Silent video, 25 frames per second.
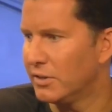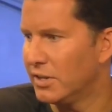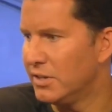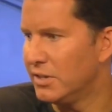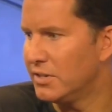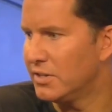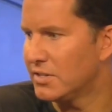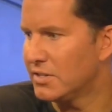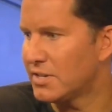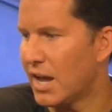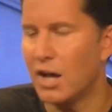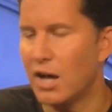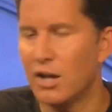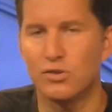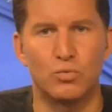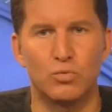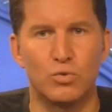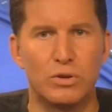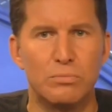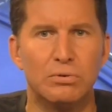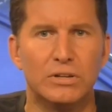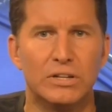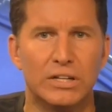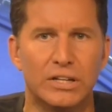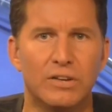In this house
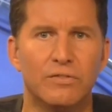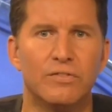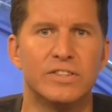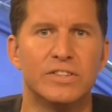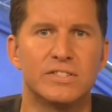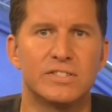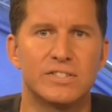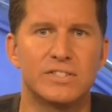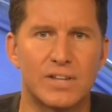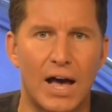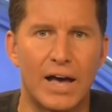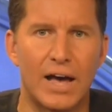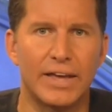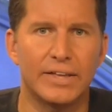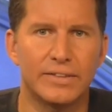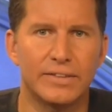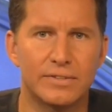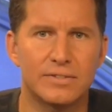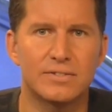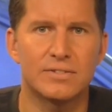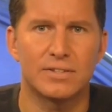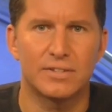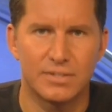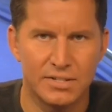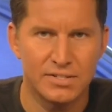we believe in
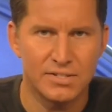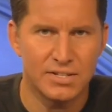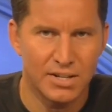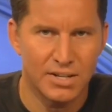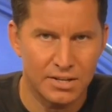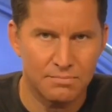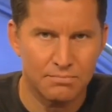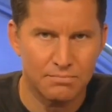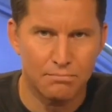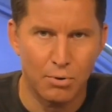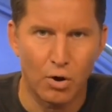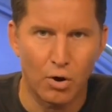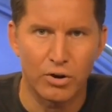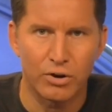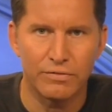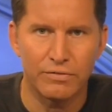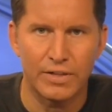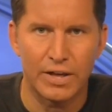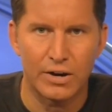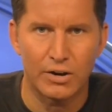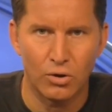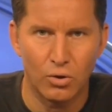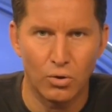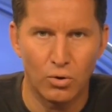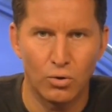science. Isn't it part of
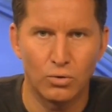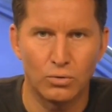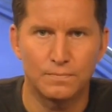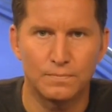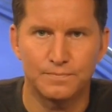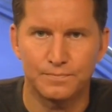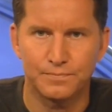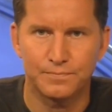that whole